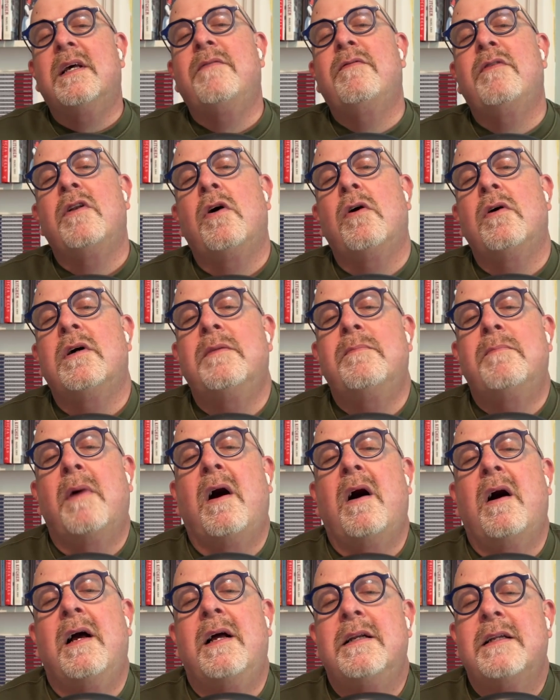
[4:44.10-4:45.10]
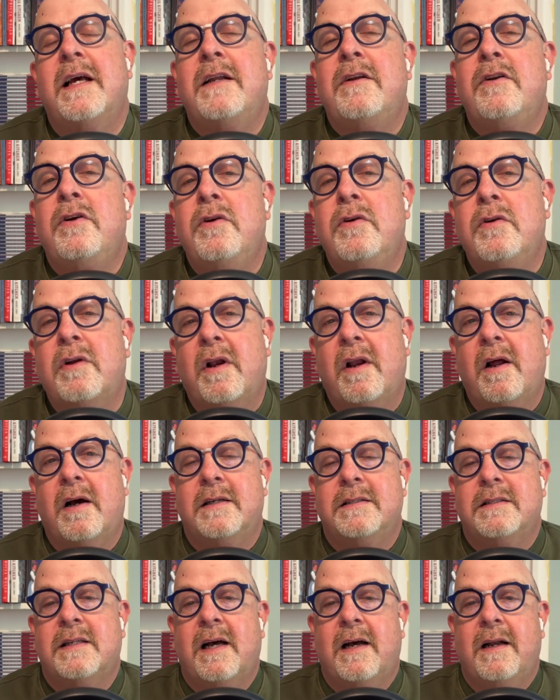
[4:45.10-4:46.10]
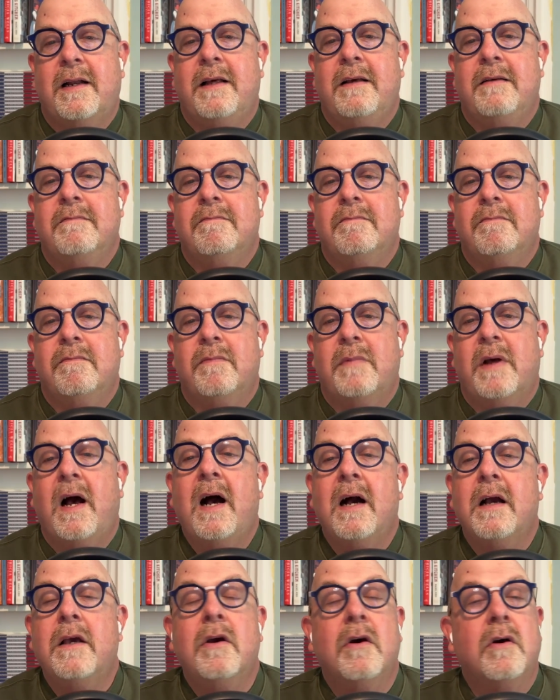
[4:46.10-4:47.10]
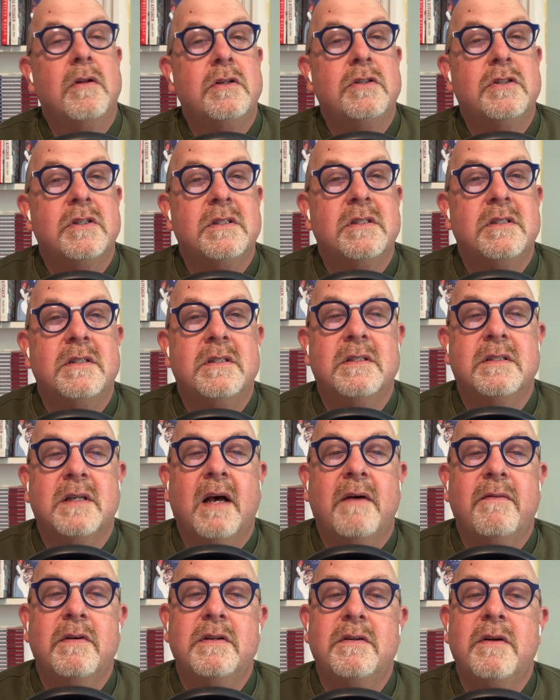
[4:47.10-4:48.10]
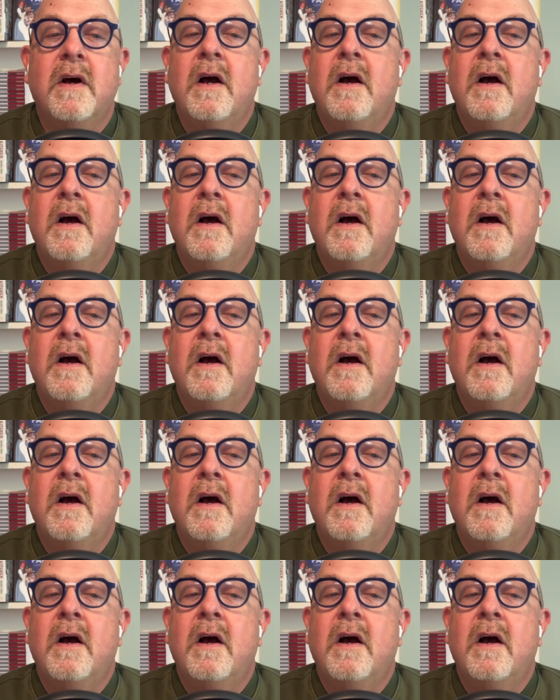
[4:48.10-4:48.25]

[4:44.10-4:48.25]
have long admired and utilized honey. Archaeologists discovered